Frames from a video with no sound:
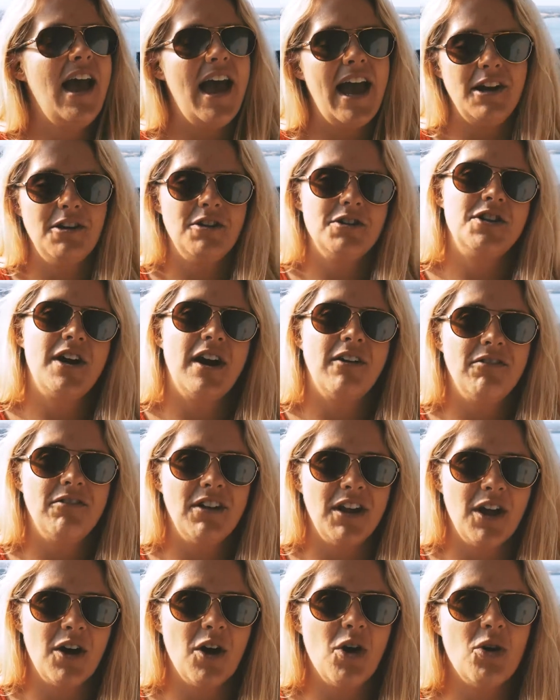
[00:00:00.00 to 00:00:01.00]
and you're
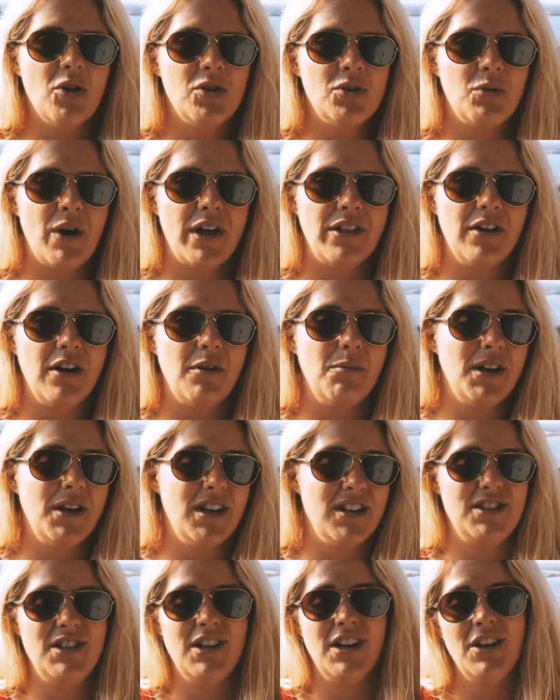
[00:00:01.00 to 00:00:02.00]
traveling in cold weather
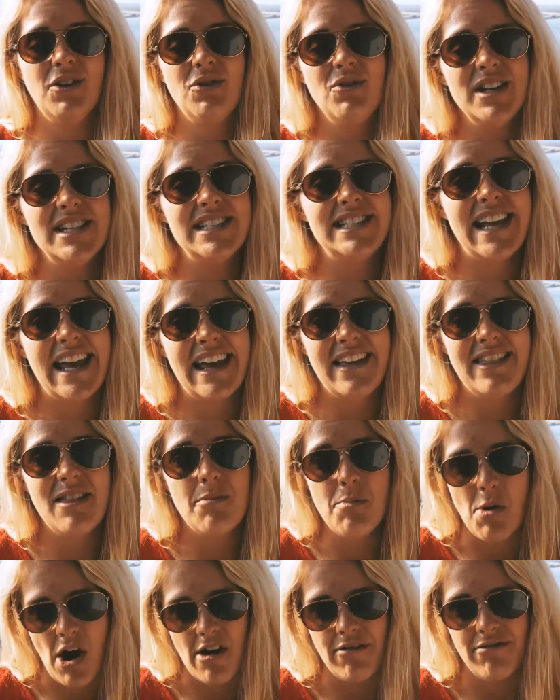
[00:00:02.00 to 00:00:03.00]
because you can always take
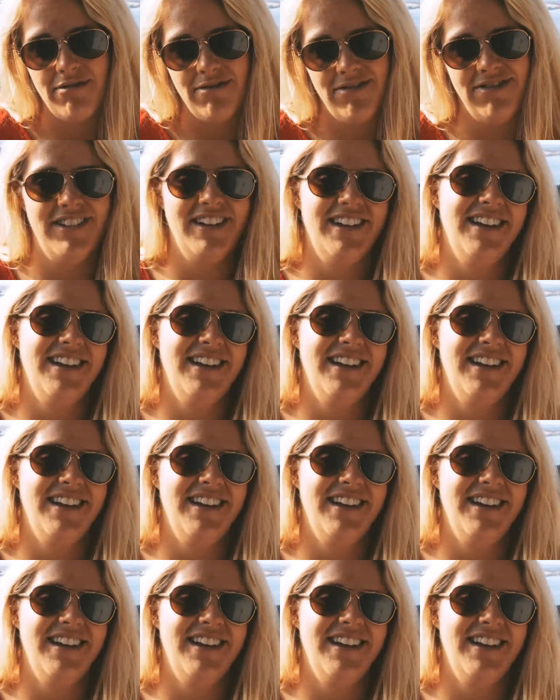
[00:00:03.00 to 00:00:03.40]
them off.